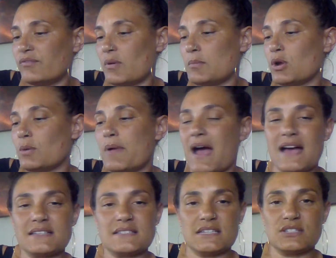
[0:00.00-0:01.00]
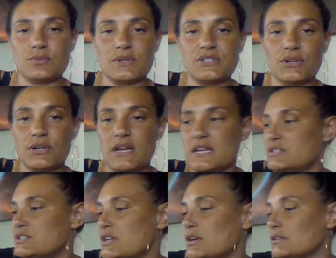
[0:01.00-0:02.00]
from your past is returning
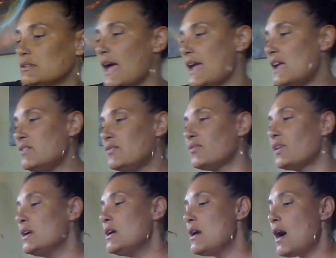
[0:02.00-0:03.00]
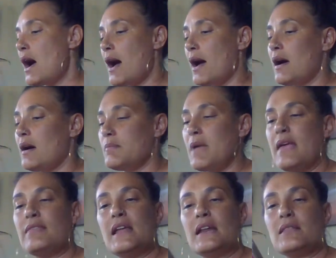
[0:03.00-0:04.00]
to your life. Um,
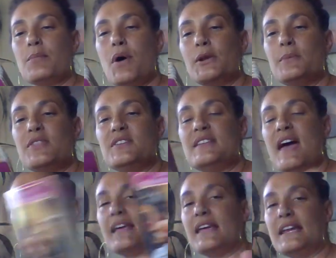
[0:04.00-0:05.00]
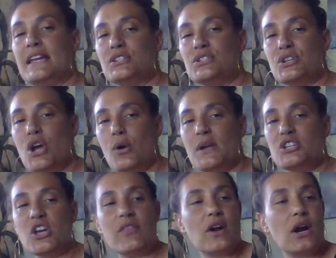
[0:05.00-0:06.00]
and then at the bottom of the deck, getting to know
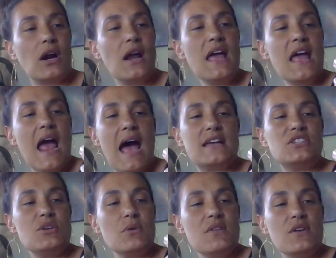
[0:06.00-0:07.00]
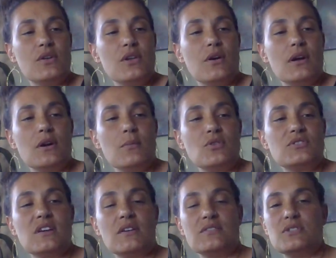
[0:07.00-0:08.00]
each other. As you reveal your innermost
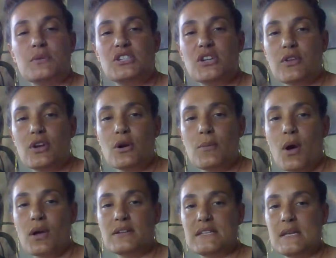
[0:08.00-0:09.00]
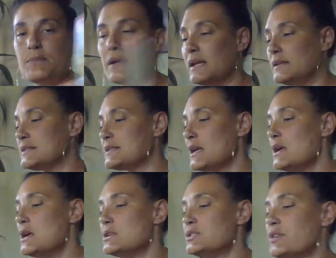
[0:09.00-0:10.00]
selves to each other, your bond deepens.
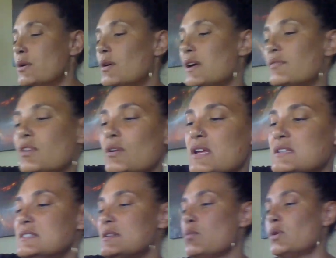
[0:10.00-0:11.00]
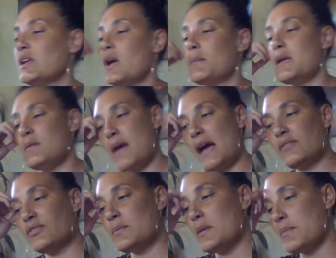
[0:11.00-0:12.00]
So if there is someone coming back
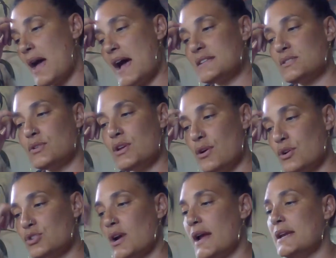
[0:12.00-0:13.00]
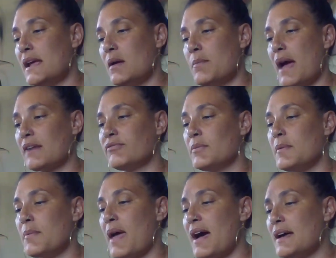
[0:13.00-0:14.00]
from the past or you're trying to come back from the
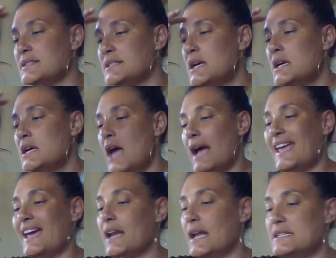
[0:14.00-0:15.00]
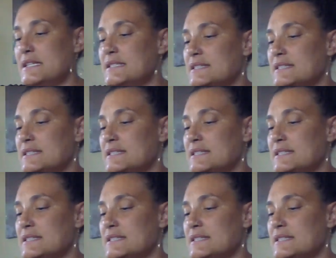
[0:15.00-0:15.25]
past, again, I did